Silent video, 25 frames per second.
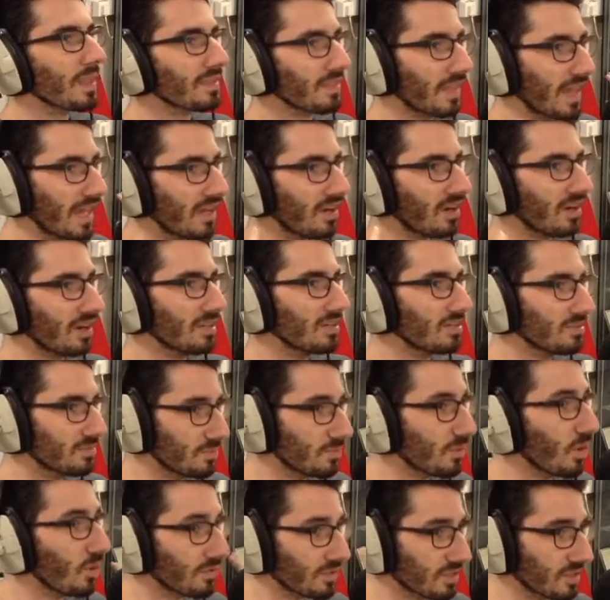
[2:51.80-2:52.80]
They are,
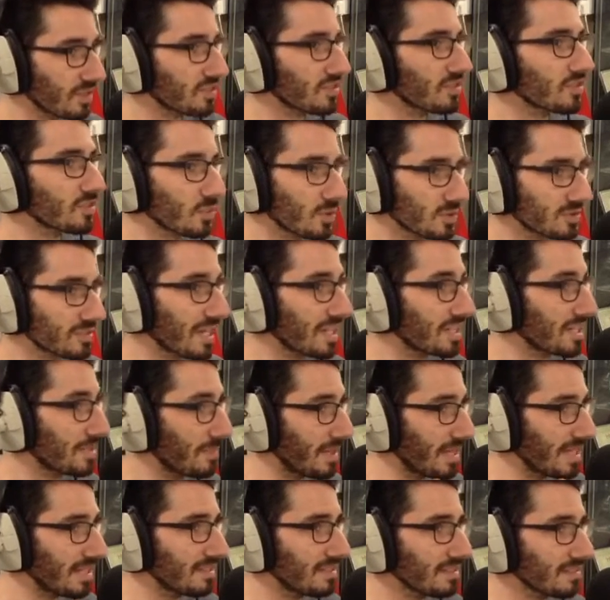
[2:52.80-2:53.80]
obviously, this is what daddy
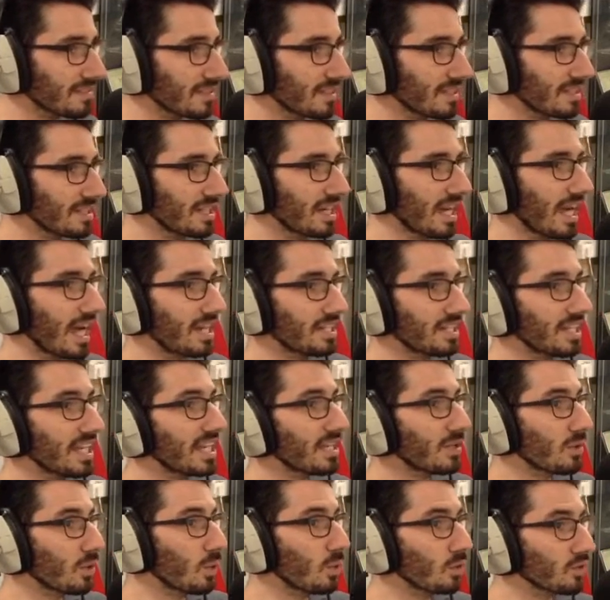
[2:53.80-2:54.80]
means. And
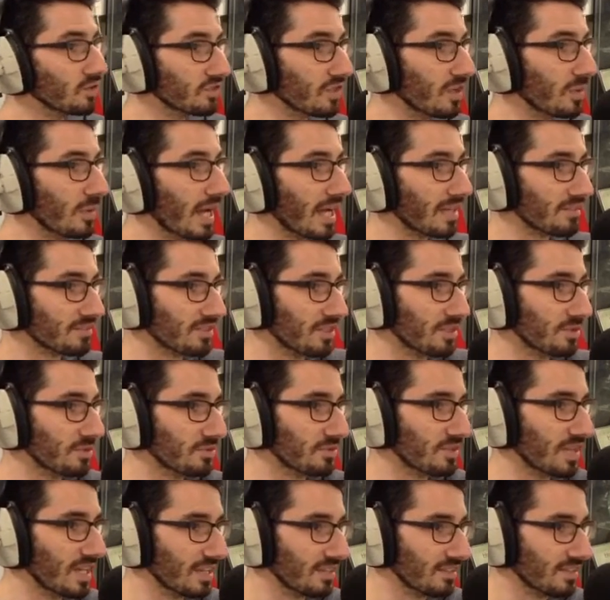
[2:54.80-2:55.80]
he also has
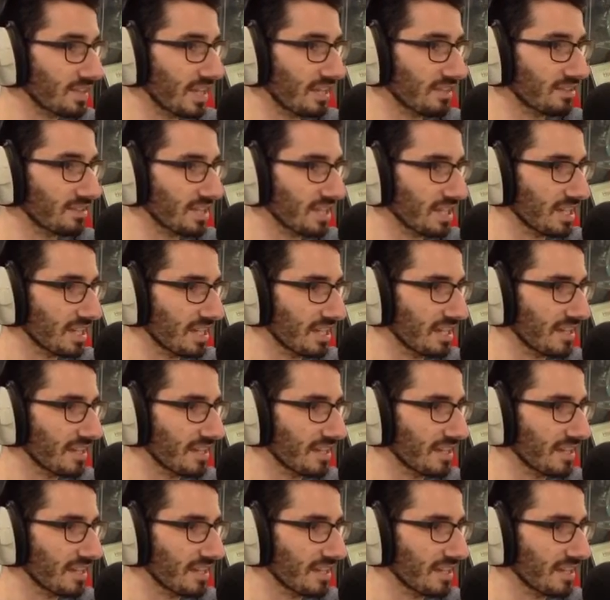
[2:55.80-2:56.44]
those things here and here.